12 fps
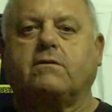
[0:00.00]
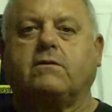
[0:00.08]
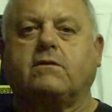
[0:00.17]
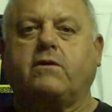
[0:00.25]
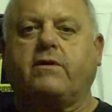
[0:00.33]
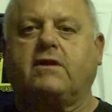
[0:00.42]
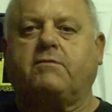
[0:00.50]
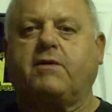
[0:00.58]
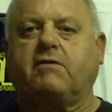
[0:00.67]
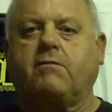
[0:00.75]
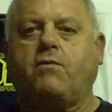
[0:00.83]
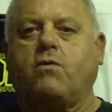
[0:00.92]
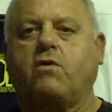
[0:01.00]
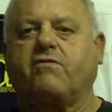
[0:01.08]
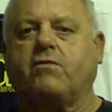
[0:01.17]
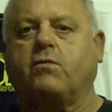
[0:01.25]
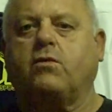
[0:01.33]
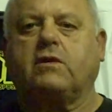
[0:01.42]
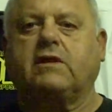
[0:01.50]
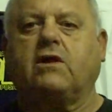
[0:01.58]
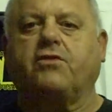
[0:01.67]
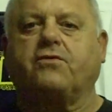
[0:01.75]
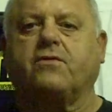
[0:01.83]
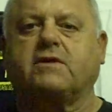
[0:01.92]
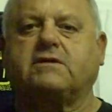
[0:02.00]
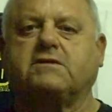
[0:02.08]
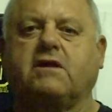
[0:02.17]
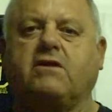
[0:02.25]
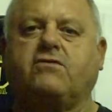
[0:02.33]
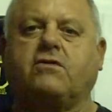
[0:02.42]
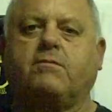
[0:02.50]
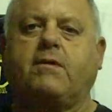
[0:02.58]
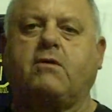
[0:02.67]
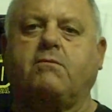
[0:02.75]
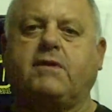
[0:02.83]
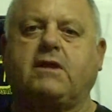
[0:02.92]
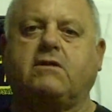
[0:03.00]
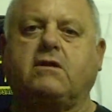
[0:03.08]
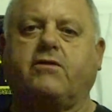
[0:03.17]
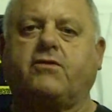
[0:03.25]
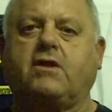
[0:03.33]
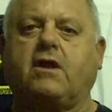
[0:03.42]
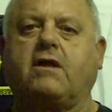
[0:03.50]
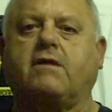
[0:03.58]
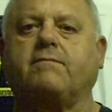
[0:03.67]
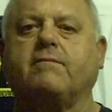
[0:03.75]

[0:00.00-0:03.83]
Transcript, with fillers: You know, I had a big report from World Health Organization about meat the other day.